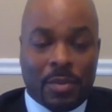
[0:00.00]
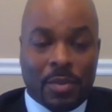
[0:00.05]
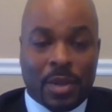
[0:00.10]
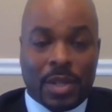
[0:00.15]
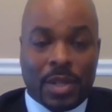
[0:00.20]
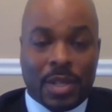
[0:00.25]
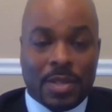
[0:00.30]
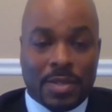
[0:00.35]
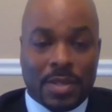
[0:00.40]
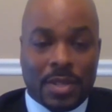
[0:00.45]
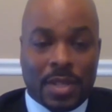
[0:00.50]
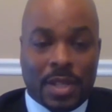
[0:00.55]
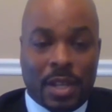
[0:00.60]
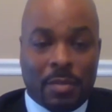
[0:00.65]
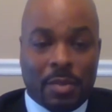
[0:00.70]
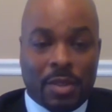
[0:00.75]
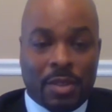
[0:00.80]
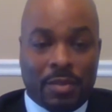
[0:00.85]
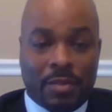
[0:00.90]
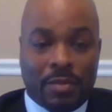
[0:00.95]
the work
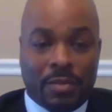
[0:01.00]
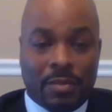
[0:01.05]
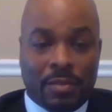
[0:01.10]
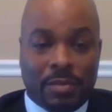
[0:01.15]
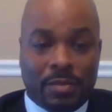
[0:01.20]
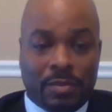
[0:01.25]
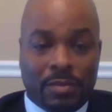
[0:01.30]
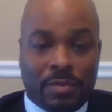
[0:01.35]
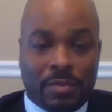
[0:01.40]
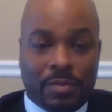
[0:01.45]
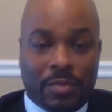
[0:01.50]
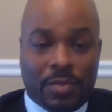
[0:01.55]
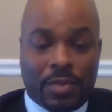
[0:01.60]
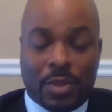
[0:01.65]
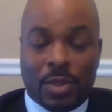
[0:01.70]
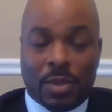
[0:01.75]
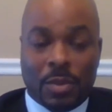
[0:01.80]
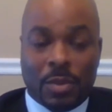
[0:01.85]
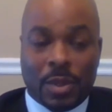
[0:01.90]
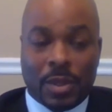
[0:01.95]
isn't coming
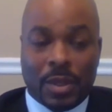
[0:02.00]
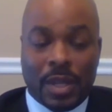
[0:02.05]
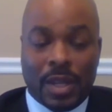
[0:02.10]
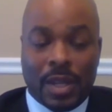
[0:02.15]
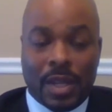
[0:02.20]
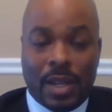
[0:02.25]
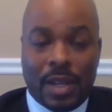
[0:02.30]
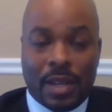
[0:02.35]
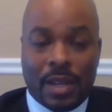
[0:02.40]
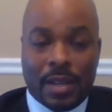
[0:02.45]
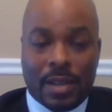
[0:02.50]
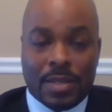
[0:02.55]
forward.